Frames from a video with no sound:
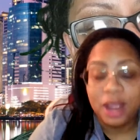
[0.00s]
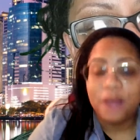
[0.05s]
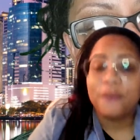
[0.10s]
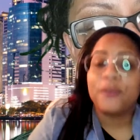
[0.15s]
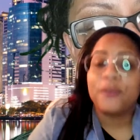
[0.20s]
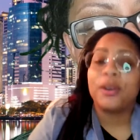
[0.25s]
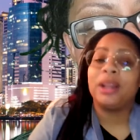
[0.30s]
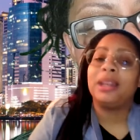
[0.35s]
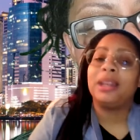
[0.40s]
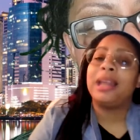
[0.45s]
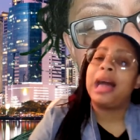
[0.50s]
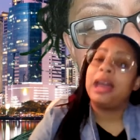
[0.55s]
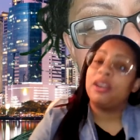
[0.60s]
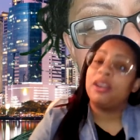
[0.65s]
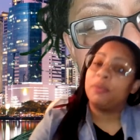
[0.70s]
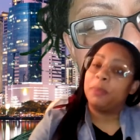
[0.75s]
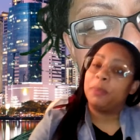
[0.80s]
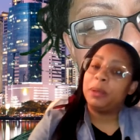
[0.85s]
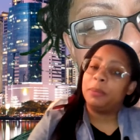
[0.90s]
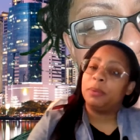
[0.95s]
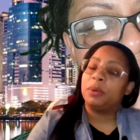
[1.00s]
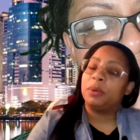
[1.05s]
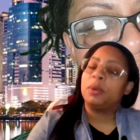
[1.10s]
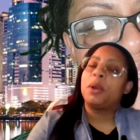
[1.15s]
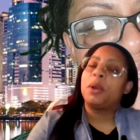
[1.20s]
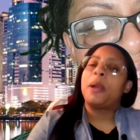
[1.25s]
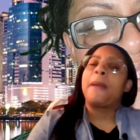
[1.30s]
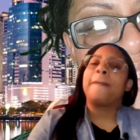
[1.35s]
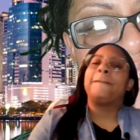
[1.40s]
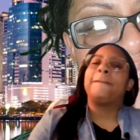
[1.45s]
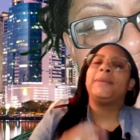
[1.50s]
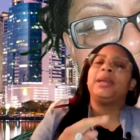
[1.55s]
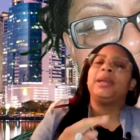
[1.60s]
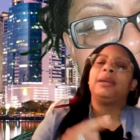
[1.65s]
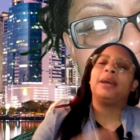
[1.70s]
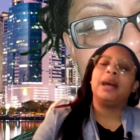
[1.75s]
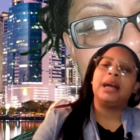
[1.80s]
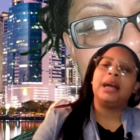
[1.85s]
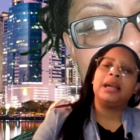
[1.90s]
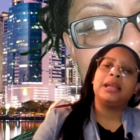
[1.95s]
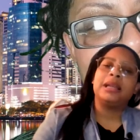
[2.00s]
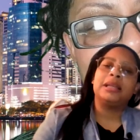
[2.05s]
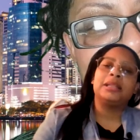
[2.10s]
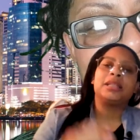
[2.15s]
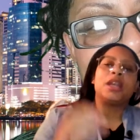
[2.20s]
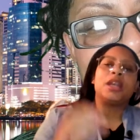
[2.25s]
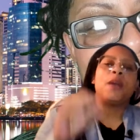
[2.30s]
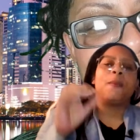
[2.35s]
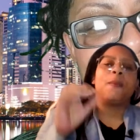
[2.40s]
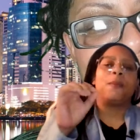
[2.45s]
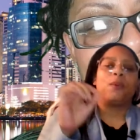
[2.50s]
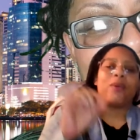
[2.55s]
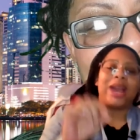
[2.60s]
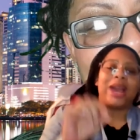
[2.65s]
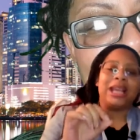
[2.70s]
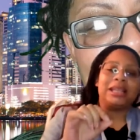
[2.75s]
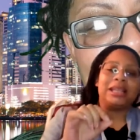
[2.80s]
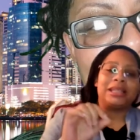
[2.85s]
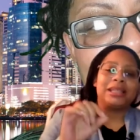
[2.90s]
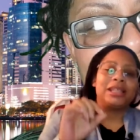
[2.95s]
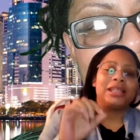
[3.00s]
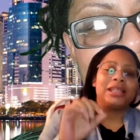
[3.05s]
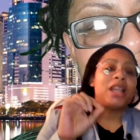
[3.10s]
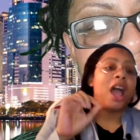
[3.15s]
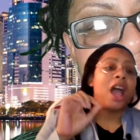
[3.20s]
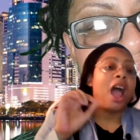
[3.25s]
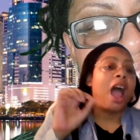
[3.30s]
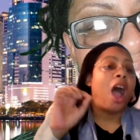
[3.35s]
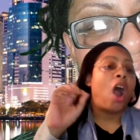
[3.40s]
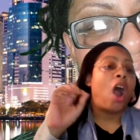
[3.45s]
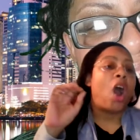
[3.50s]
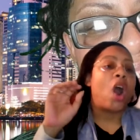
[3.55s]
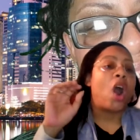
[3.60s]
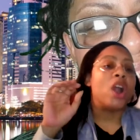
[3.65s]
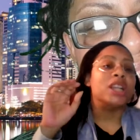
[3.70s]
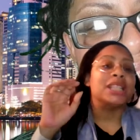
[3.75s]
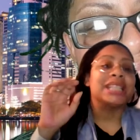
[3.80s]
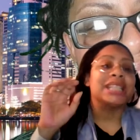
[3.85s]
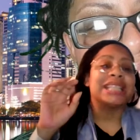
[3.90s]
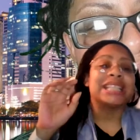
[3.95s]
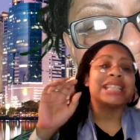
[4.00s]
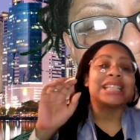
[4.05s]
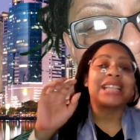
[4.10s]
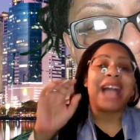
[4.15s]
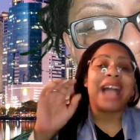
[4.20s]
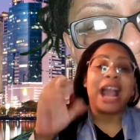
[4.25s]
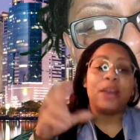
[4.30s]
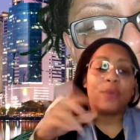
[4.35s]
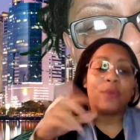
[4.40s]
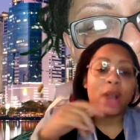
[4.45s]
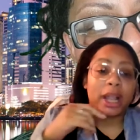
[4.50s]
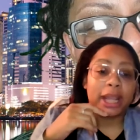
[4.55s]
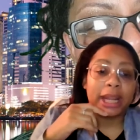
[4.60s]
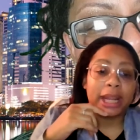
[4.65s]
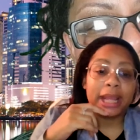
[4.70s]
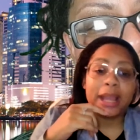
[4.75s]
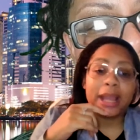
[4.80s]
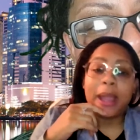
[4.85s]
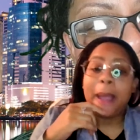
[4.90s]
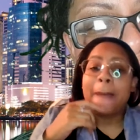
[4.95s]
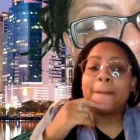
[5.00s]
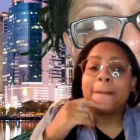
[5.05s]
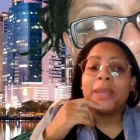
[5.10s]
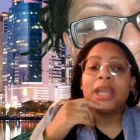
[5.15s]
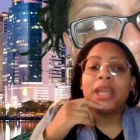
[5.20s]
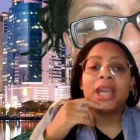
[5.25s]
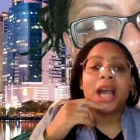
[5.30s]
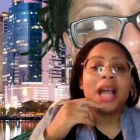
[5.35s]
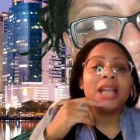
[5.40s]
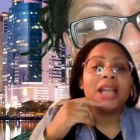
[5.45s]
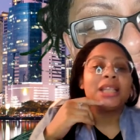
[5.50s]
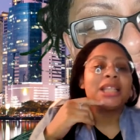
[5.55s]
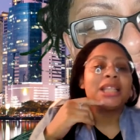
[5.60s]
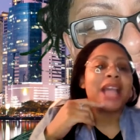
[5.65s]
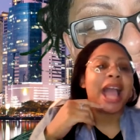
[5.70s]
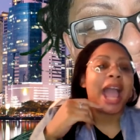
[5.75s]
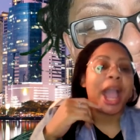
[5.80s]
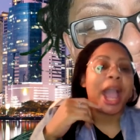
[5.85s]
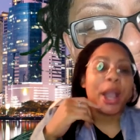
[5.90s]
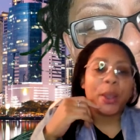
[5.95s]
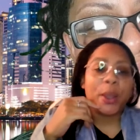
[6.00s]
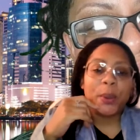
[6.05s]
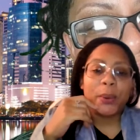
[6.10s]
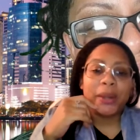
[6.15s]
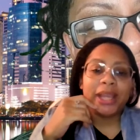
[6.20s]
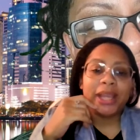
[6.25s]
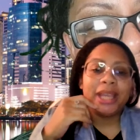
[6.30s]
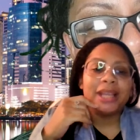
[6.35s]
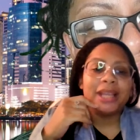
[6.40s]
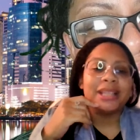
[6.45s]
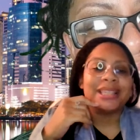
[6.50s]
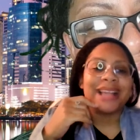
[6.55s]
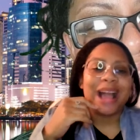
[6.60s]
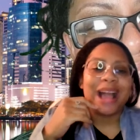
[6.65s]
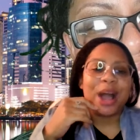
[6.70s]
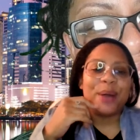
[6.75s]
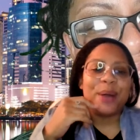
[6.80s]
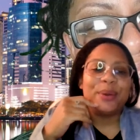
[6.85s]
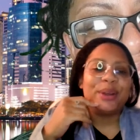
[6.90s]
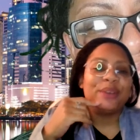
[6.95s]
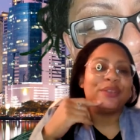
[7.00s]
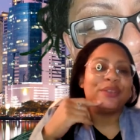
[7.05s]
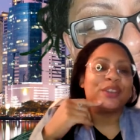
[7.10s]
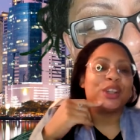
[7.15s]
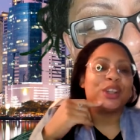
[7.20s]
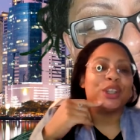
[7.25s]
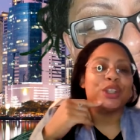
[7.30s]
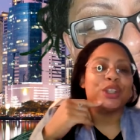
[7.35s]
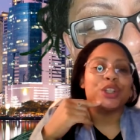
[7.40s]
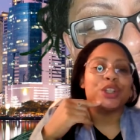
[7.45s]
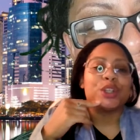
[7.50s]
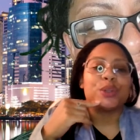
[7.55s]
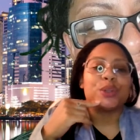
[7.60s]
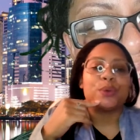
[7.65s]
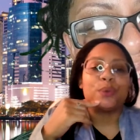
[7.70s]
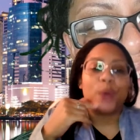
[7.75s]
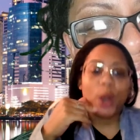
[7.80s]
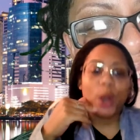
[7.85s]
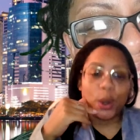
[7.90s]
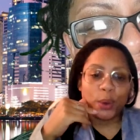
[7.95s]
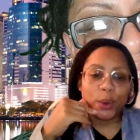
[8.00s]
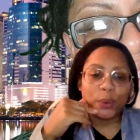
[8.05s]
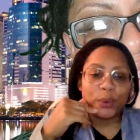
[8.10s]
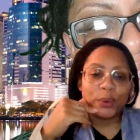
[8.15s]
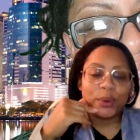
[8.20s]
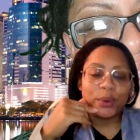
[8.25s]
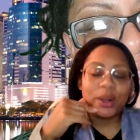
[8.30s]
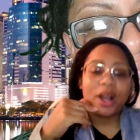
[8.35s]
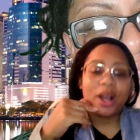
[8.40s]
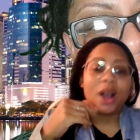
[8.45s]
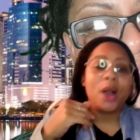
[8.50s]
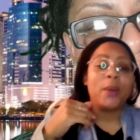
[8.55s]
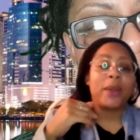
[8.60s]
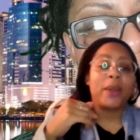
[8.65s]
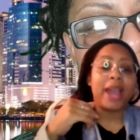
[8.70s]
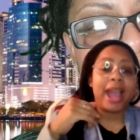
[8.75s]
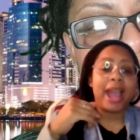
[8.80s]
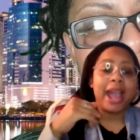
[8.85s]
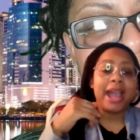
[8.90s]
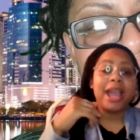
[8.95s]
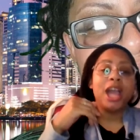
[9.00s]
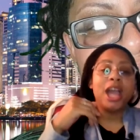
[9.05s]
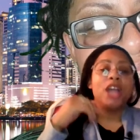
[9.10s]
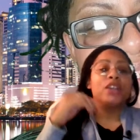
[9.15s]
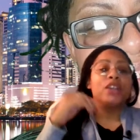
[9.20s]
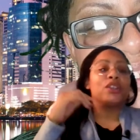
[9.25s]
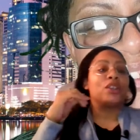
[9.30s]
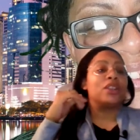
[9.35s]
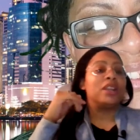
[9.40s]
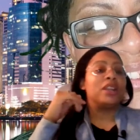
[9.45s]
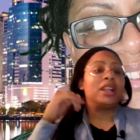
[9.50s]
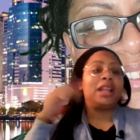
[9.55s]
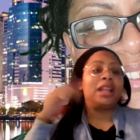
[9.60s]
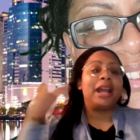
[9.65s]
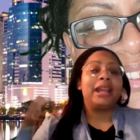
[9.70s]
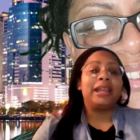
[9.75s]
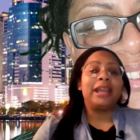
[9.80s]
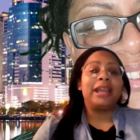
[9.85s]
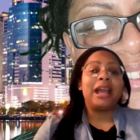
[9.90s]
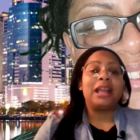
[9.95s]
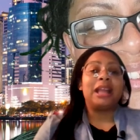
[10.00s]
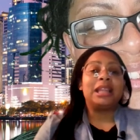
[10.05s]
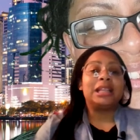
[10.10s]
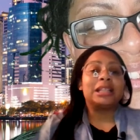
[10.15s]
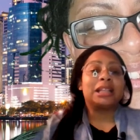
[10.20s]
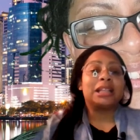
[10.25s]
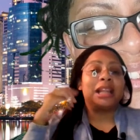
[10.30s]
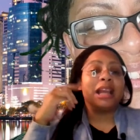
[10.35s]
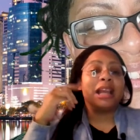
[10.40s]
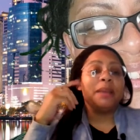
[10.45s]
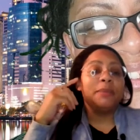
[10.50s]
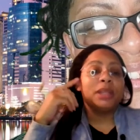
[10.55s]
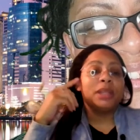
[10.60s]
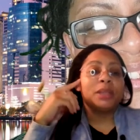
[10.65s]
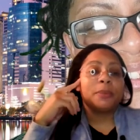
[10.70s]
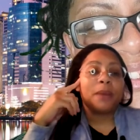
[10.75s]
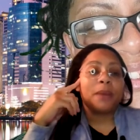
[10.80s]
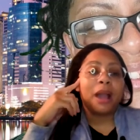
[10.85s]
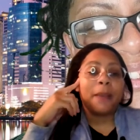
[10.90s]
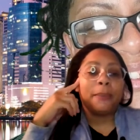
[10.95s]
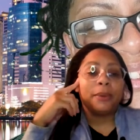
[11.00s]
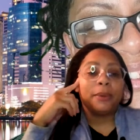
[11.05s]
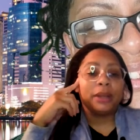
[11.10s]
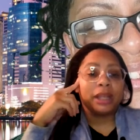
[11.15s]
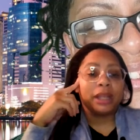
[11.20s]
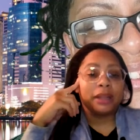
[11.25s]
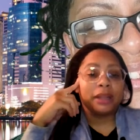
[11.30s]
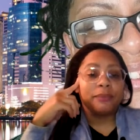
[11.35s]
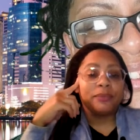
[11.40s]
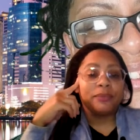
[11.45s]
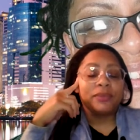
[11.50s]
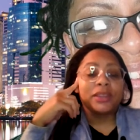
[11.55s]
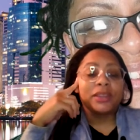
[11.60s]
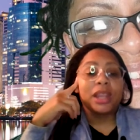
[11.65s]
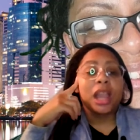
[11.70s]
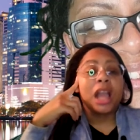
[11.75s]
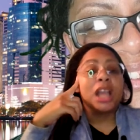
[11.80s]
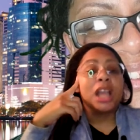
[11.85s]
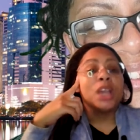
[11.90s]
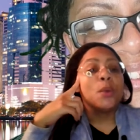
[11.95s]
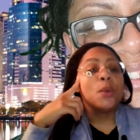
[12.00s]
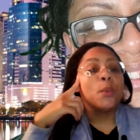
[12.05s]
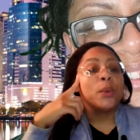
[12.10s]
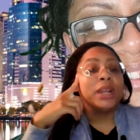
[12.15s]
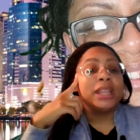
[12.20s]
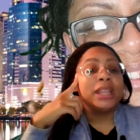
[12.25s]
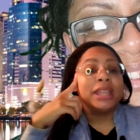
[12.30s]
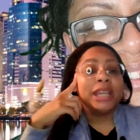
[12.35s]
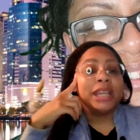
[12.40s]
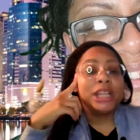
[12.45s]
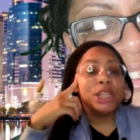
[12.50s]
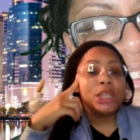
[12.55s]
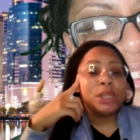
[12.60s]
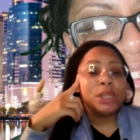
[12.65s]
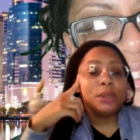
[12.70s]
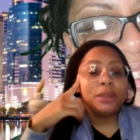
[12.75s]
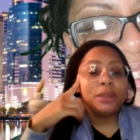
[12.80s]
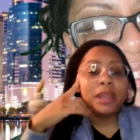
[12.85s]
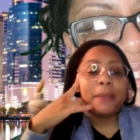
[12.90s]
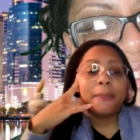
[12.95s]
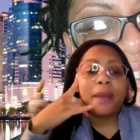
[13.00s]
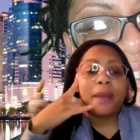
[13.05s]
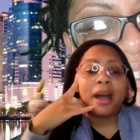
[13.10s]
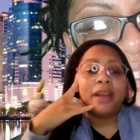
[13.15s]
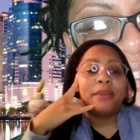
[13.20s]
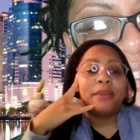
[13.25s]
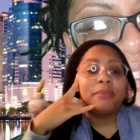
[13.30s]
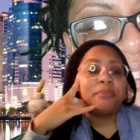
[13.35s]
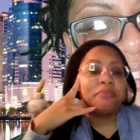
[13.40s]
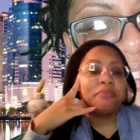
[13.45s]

for a lot of people, because prices are skyrocketed, because equity is out of control. Okay? So they're like, yeah, let's claim this property. What did they do? They bought